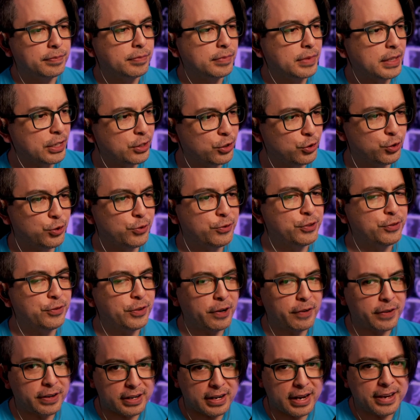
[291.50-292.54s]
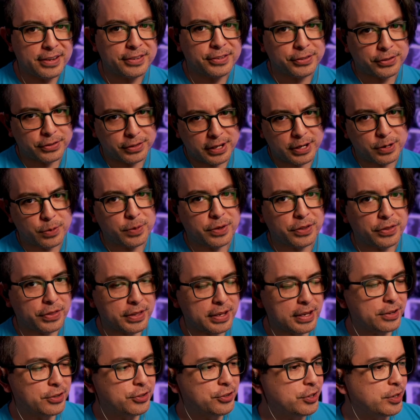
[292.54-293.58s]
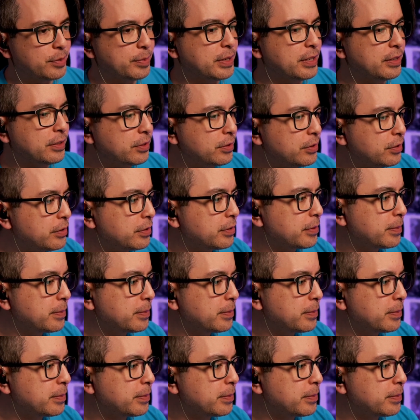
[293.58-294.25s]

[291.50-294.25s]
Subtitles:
It grooves very nicely with the instruments.